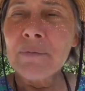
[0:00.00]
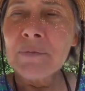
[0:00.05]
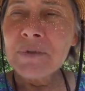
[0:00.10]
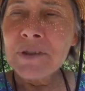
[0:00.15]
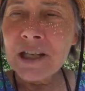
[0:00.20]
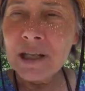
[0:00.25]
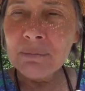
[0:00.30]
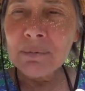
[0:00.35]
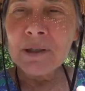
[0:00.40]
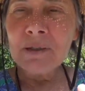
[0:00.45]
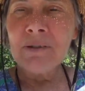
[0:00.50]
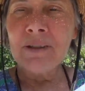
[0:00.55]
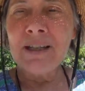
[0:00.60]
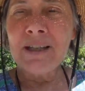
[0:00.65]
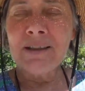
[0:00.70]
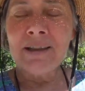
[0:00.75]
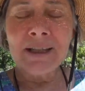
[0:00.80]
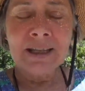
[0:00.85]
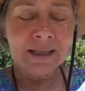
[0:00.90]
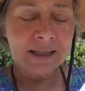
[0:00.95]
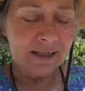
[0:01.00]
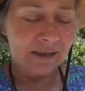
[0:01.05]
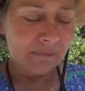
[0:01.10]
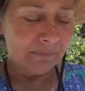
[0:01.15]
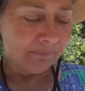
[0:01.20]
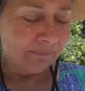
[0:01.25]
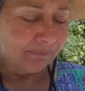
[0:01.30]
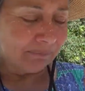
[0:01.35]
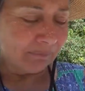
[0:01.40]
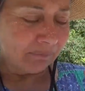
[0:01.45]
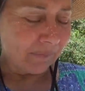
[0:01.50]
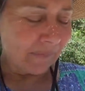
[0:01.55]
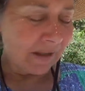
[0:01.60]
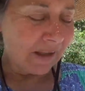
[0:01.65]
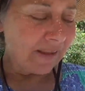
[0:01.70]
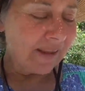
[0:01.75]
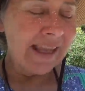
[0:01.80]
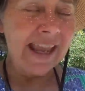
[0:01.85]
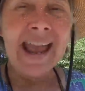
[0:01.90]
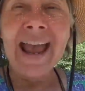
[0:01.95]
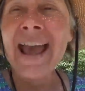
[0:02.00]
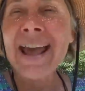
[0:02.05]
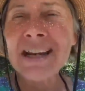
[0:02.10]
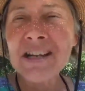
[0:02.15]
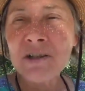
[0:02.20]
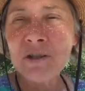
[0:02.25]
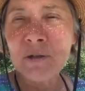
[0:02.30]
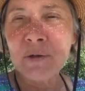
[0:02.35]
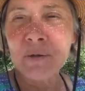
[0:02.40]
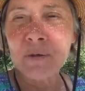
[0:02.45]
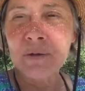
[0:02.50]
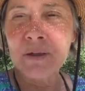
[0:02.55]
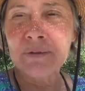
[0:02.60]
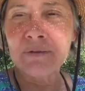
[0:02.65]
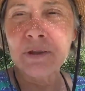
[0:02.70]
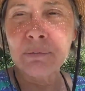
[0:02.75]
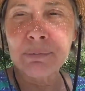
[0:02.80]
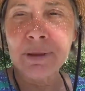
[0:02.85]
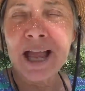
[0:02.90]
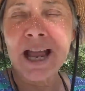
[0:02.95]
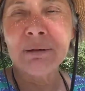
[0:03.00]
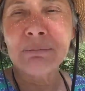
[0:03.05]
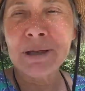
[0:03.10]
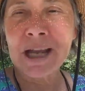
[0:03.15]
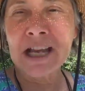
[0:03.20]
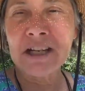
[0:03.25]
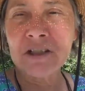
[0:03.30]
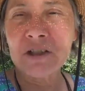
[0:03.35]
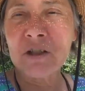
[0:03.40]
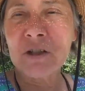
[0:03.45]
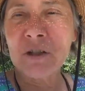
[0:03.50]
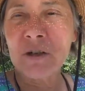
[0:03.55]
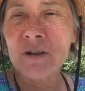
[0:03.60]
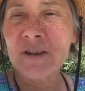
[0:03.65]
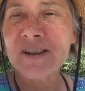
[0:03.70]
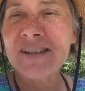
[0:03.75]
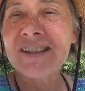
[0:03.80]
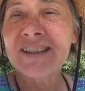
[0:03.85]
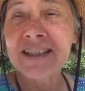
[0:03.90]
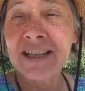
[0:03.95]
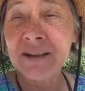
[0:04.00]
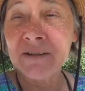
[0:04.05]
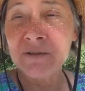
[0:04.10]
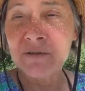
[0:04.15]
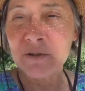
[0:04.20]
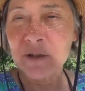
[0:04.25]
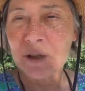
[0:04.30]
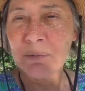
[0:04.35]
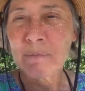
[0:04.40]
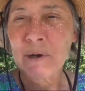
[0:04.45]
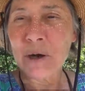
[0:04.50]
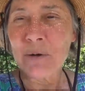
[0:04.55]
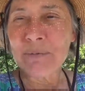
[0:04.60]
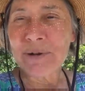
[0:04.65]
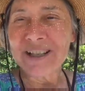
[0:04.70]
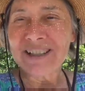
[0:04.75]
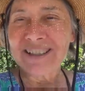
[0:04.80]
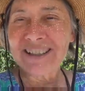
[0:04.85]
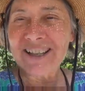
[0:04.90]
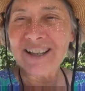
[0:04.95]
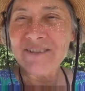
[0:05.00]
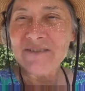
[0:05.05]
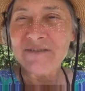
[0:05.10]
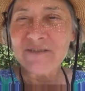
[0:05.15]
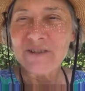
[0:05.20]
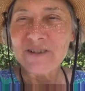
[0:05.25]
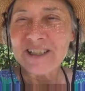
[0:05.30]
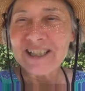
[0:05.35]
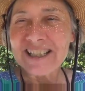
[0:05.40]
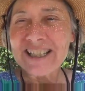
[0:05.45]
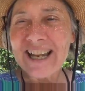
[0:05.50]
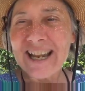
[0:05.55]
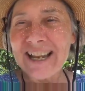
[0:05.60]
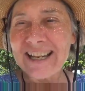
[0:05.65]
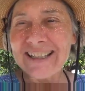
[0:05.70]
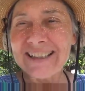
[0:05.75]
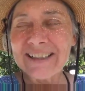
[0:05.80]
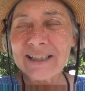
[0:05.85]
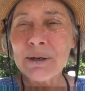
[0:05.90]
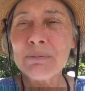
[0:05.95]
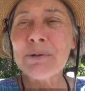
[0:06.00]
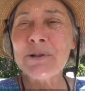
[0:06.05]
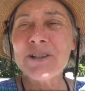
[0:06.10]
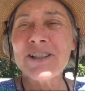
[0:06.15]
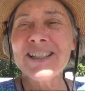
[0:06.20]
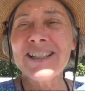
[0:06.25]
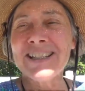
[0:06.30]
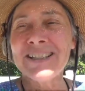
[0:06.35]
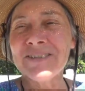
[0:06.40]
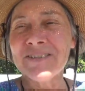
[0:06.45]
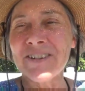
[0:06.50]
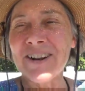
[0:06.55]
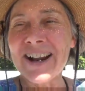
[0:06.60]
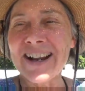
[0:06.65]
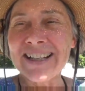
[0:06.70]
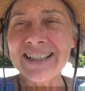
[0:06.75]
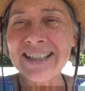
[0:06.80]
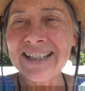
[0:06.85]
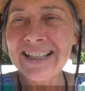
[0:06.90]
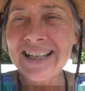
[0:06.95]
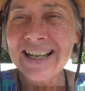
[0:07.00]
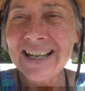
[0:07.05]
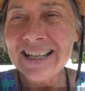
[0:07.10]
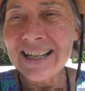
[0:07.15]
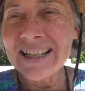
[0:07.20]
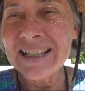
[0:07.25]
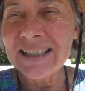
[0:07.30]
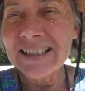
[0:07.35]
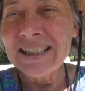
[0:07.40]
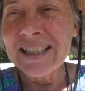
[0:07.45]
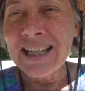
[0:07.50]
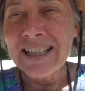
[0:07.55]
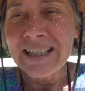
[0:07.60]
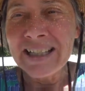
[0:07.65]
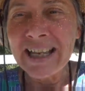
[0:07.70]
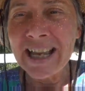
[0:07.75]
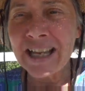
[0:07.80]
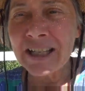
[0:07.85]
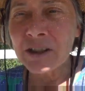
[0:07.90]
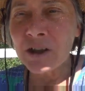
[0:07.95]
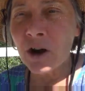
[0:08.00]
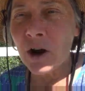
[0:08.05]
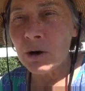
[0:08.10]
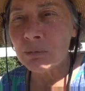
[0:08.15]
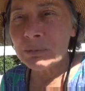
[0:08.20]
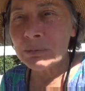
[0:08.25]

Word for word: typically the um, the attitude of the black magicker is live for the moment, live for today, libertine, right? Uh, gain all